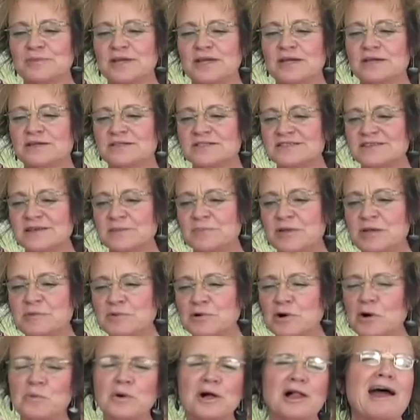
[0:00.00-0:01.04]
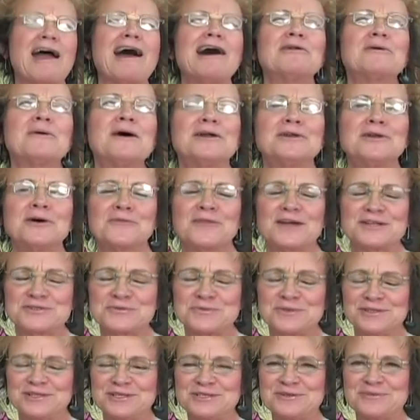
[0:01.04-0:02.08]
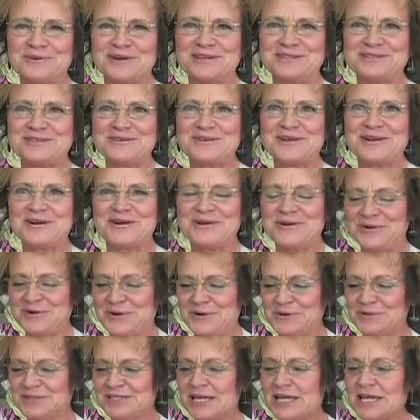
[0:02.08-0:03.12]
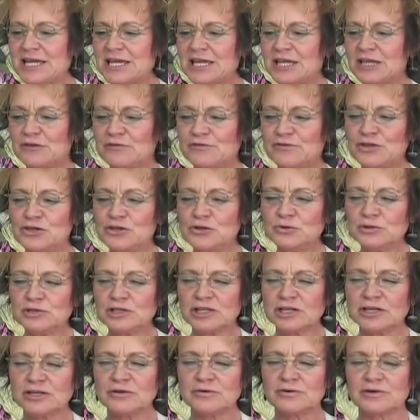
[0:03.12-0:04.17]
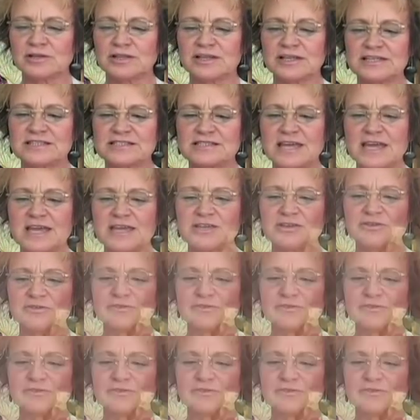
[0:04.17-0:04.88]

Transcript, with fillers: me and some people go, well, how do I know that's really 22 karat gold? If you literally take